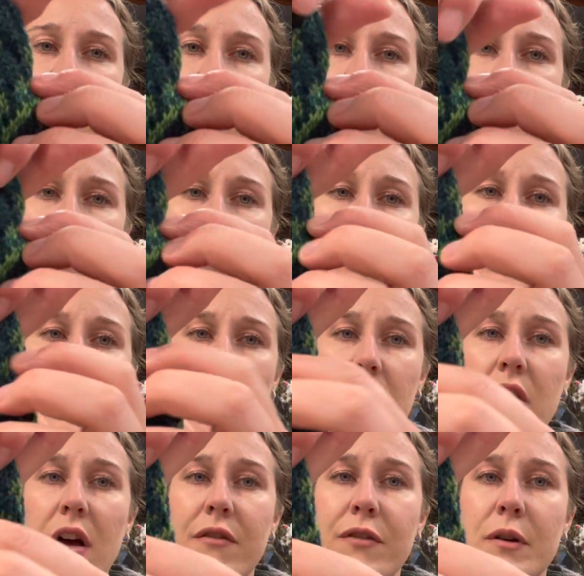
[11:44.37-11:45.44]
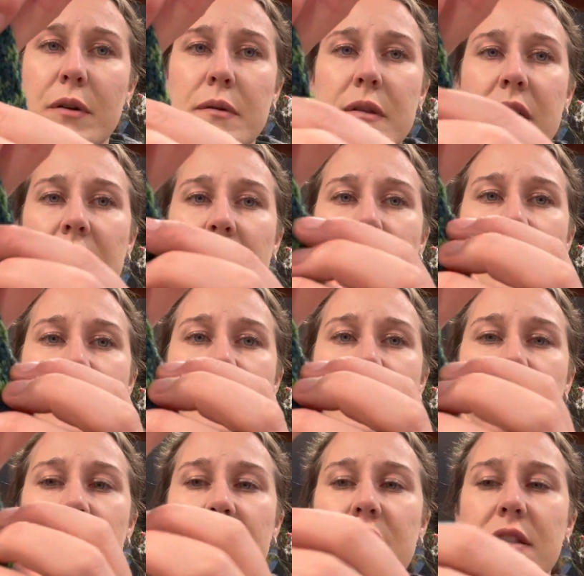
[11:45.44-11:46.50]
Those are long floats, like 11
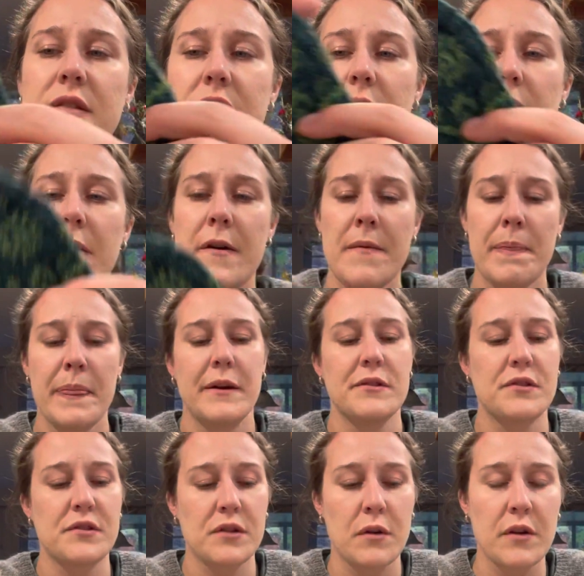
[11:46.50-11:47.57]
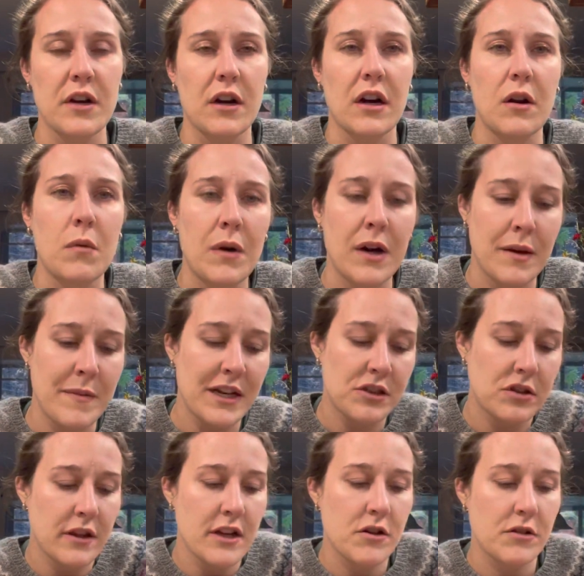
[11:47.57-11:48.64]
stitches. So you're going to want to make
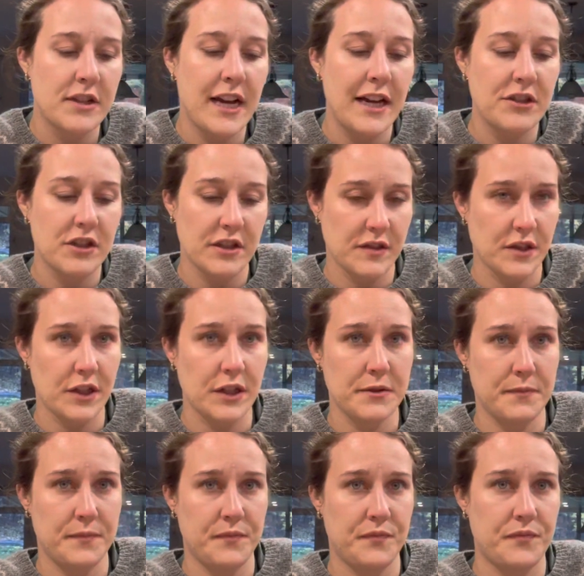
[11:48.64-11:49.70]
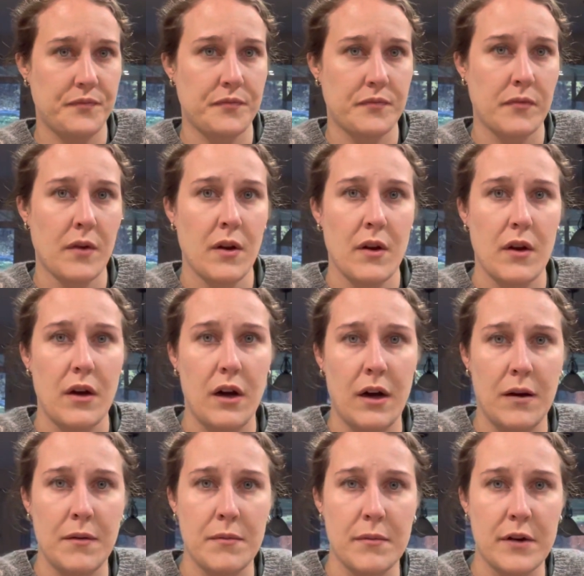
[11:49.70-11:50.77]
sure that your tension is good.
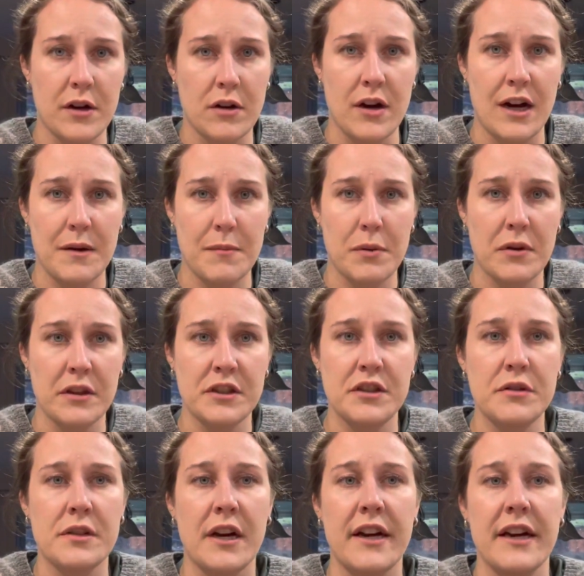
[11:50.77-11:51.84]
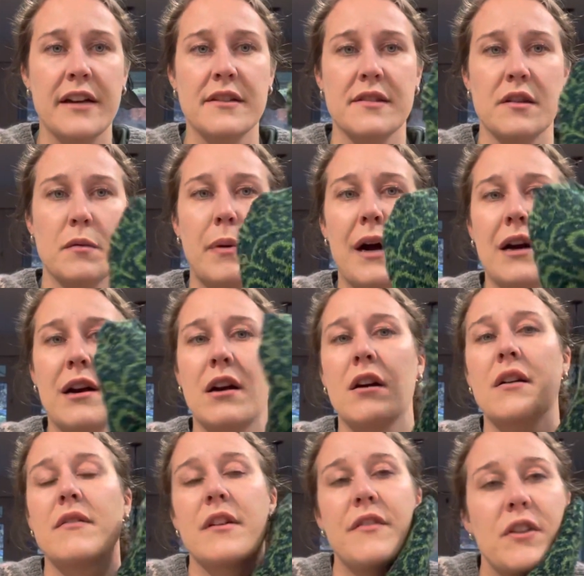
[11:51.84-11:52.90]
You're not pulling too tight because it'll
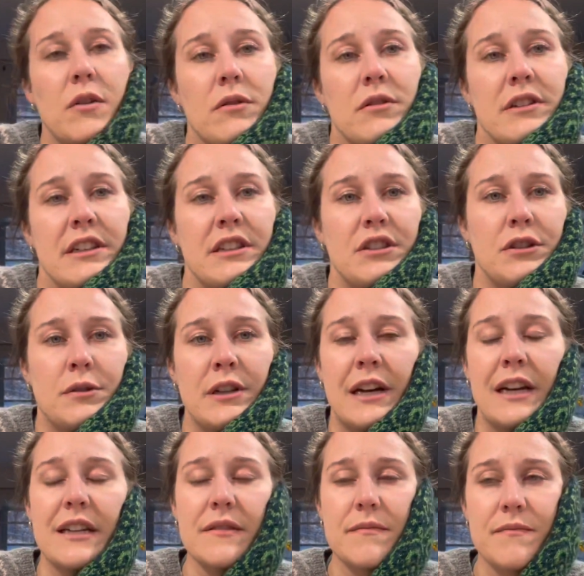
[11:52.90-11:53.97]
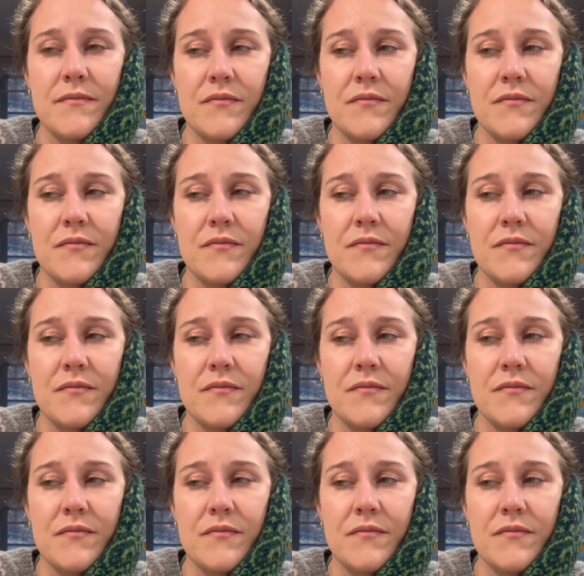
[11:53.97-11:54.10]
pucker if you're holding it too tight.